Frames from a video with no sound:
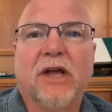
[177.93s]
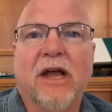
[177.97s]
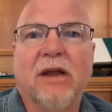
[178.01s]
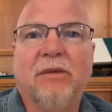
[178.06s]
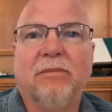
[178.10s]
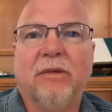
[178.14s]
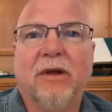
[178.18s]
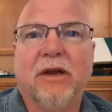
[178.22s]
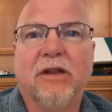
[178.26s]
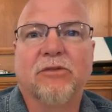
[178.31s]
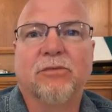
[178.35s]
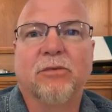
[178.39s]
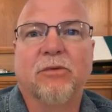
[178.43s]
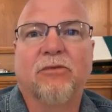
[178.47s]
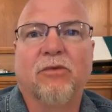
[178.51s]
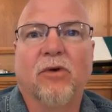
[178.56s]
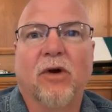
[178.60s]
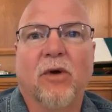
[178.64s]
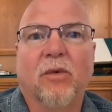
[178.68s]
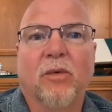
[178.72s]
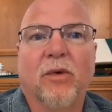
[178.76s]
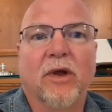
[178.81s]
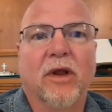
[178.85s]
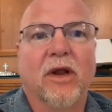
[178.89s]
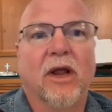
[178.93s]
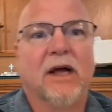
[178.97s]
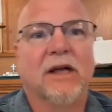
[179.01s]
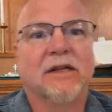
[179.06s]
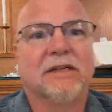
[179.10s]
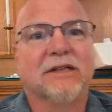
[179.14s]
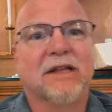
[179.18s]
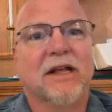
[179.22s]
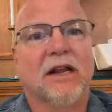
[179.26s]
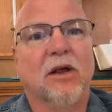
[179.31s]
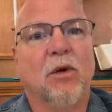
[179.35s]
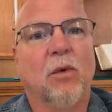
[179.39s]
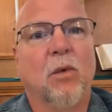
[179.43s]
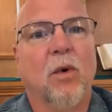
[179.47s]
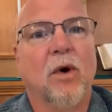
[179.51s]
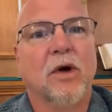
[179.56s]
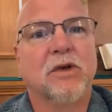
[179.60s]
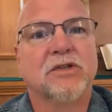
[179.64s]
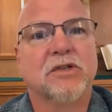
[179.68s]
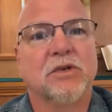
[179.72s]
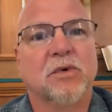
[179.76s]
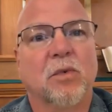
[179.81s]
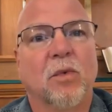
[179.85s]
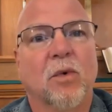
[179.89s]
10 minutes before I realized that it
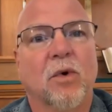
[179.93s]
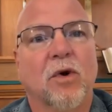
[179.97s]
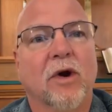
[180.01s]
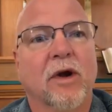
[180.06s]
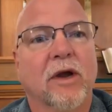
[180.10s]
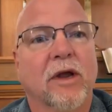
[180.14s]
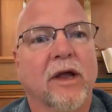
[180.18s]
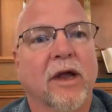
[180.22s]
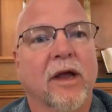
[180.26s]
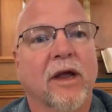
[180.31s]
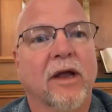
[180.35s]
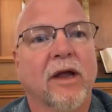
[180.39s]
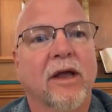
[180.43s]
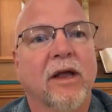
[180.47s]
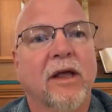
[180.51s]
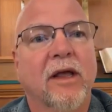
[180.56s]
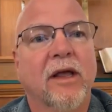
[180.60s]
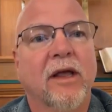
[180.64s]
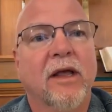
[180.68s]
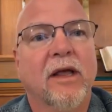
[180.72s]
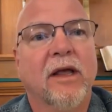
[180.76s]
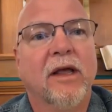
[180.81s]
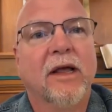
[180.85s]
wasn't working.